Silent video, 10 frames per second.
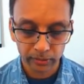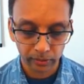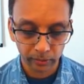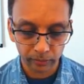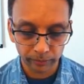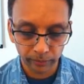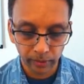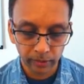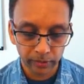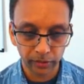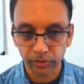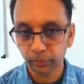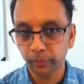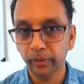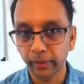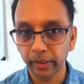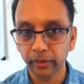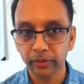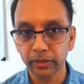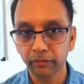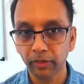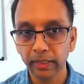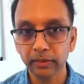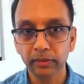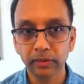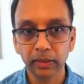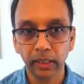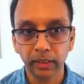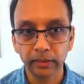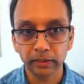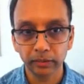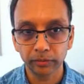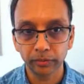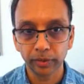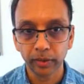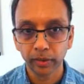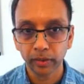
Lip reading: So just wearing those devices kind of